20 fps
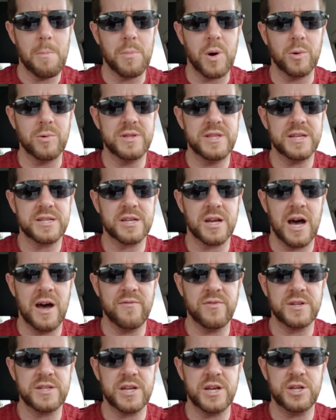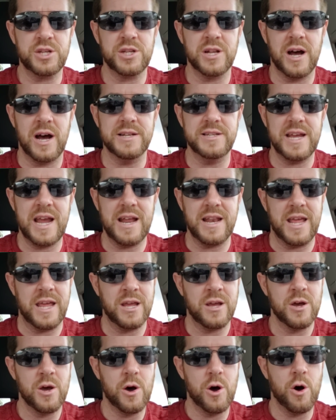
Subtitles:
But with this conversation on dating,